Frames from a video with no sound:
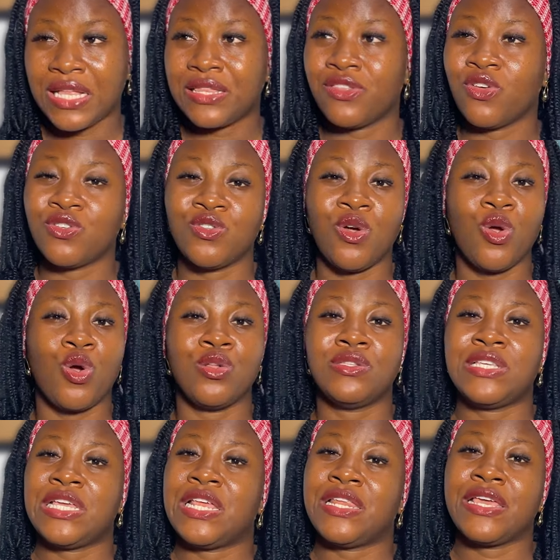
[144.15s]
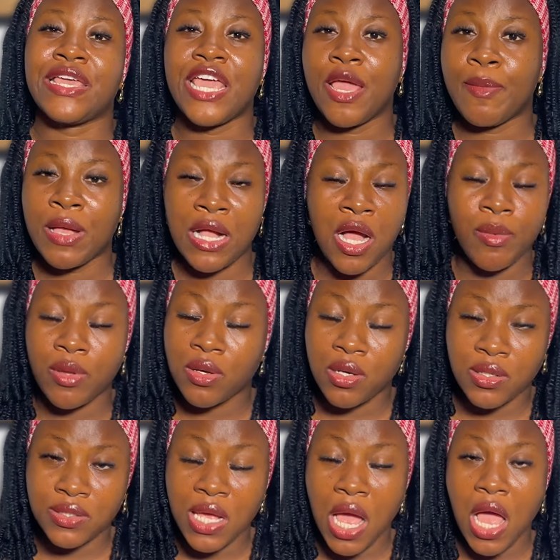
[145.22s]
that does not contain any chemical,
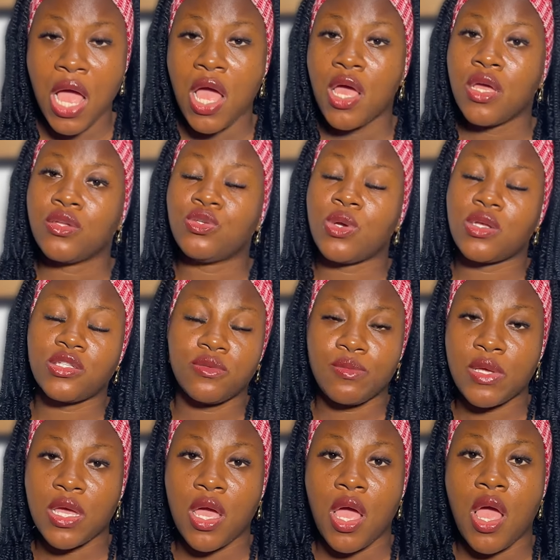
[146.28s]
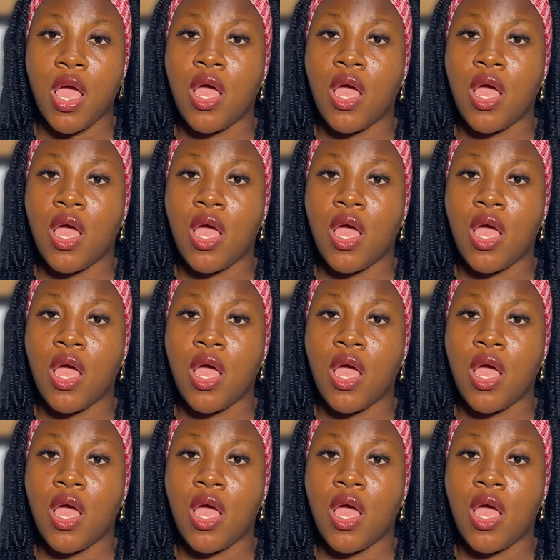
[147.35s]
because trust me,